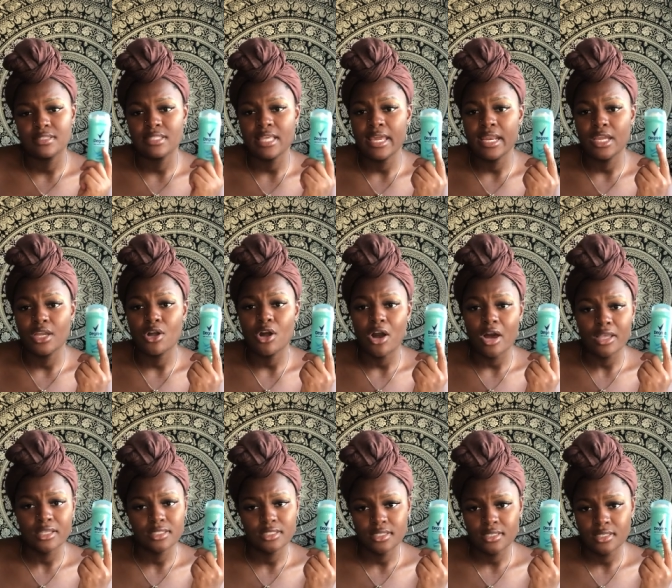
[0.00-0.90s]
that it
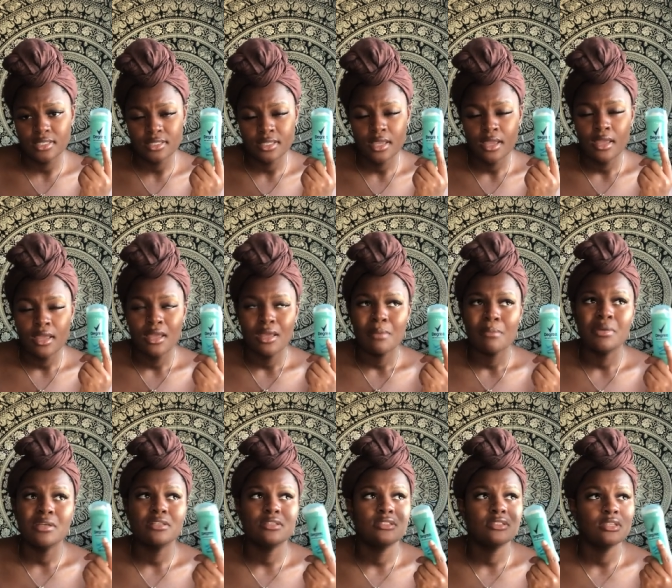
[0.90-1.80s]
causes,
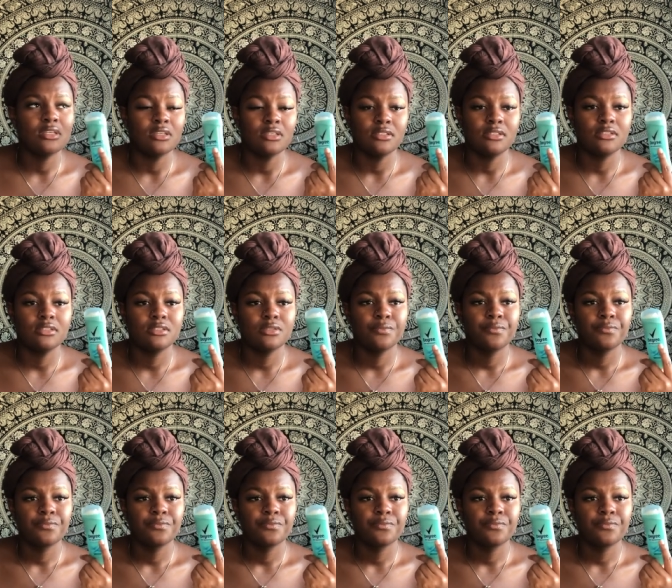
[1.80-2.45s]
but sis,